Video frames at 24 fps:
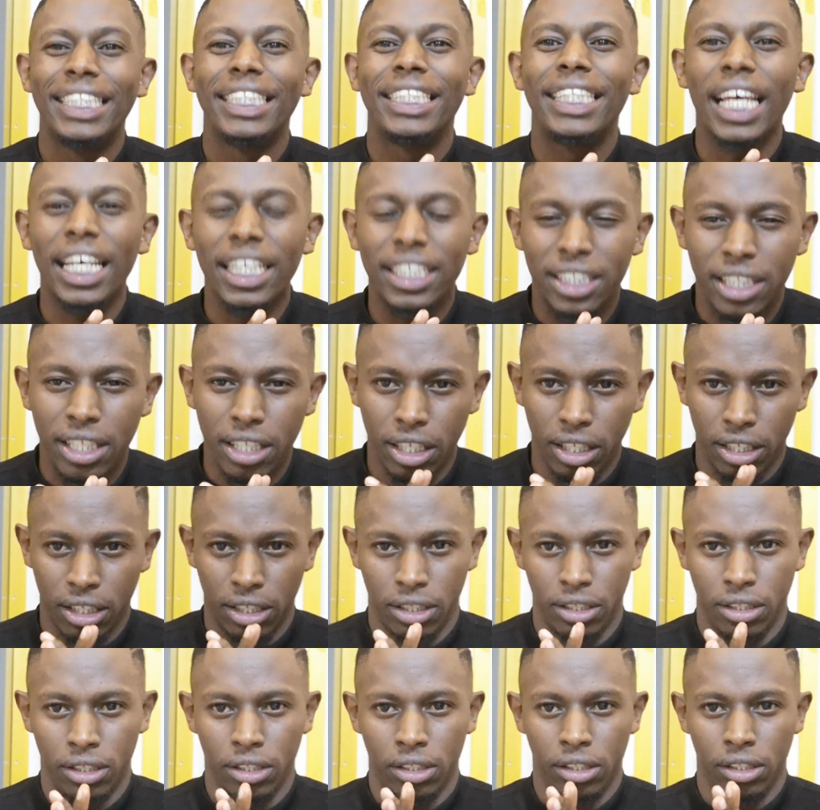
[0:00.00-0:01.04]
testing,
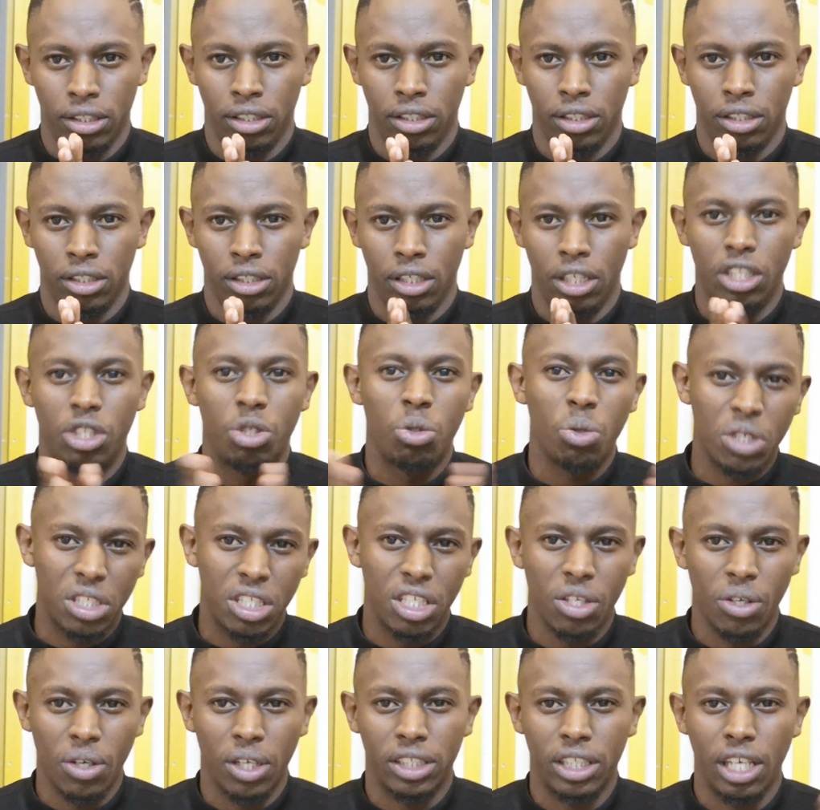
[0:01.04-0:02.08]
it's
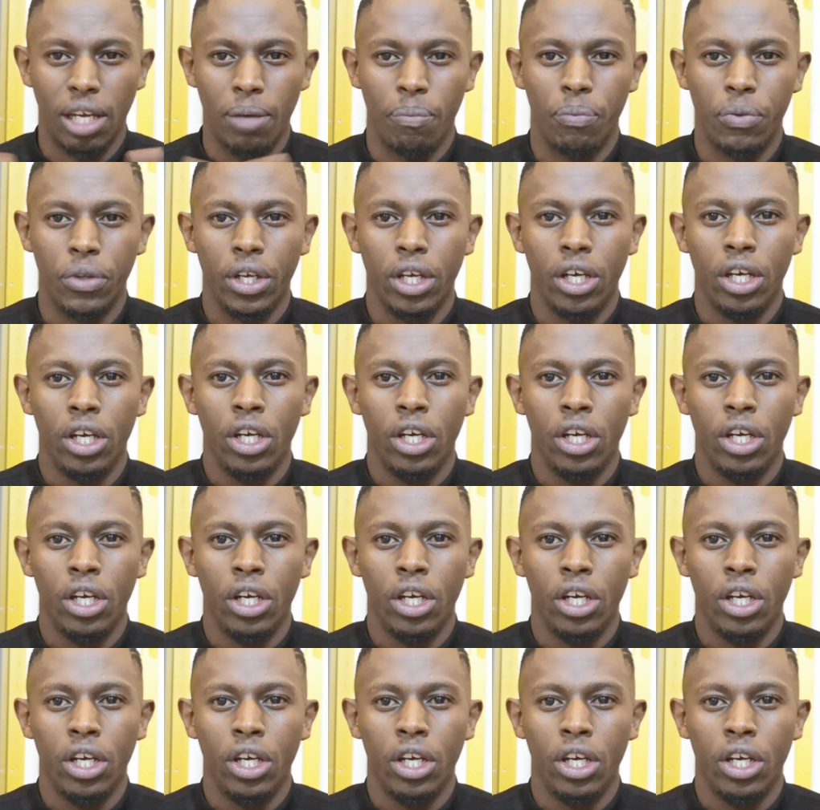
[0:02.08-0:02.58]
wasting your time.